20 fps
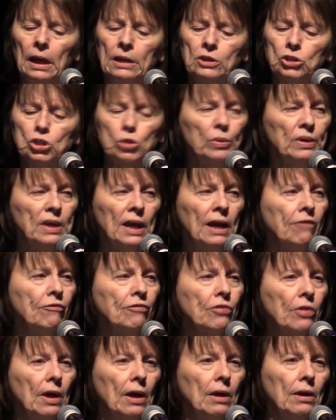and she would
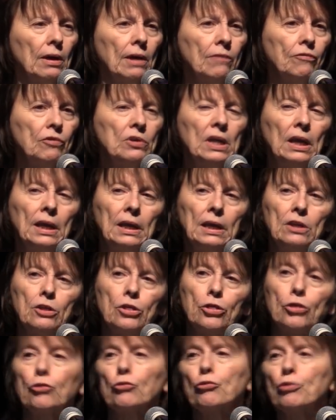have uh, every day
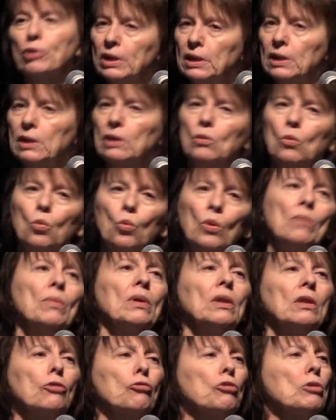three
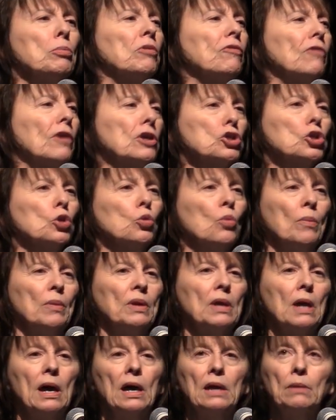women, three professional
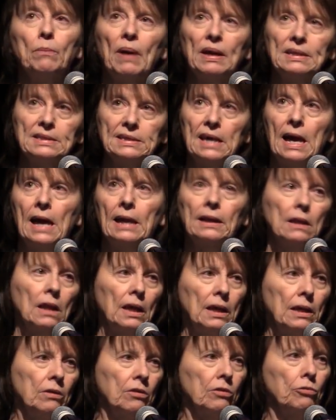women on by
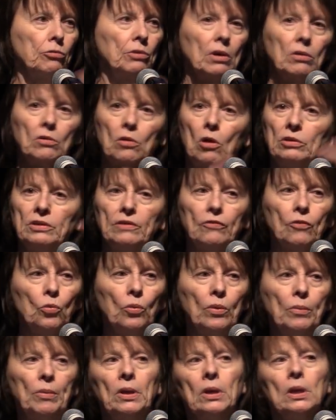satellite, three, uh, all
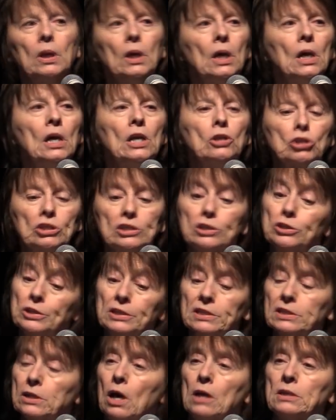different women, just to
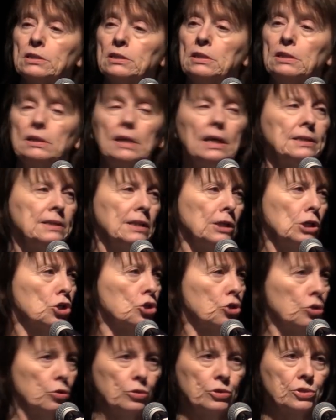discuss the day's
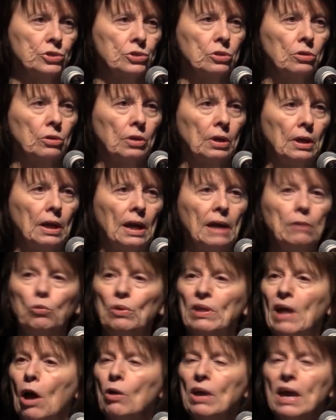issues, okay? and
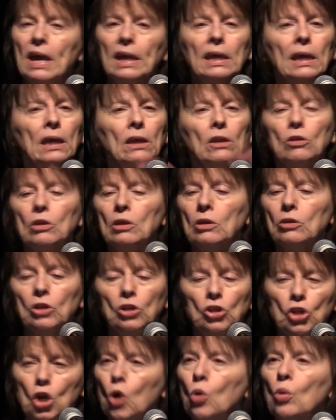without any
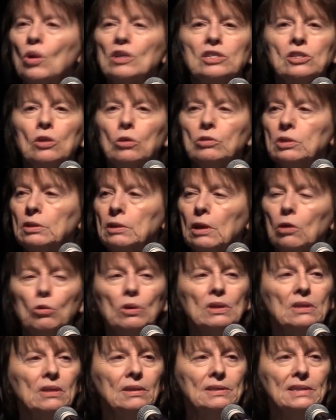no
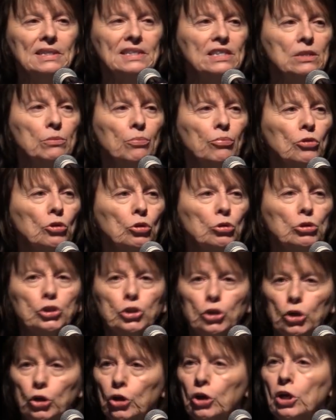no assistant
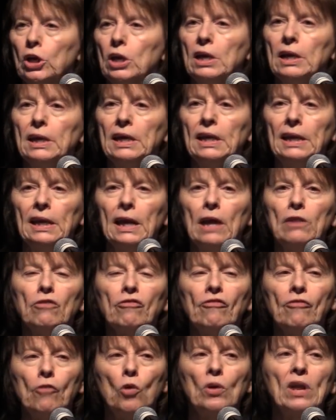producer getting on
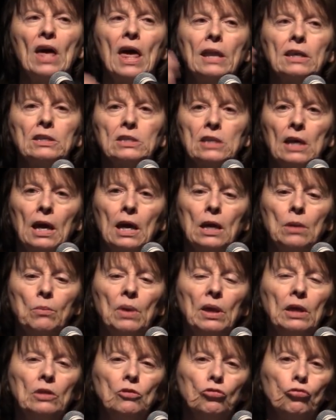the phone ahead of
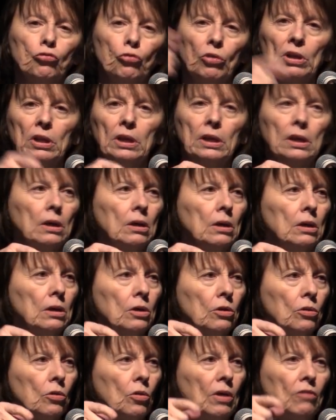time and drilling,
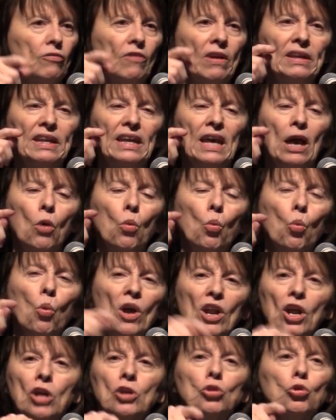you know, and finding out
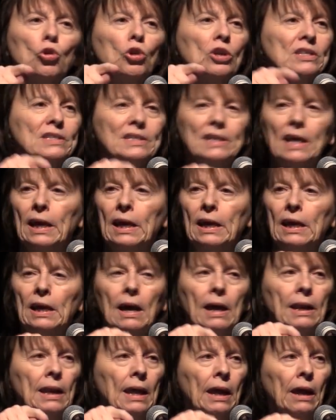what are you going to say
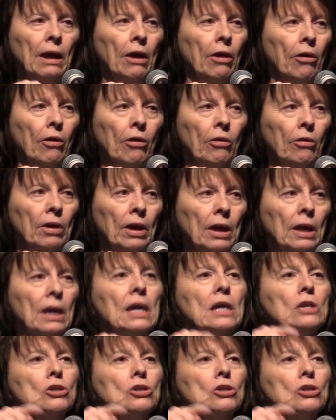on air. Okay,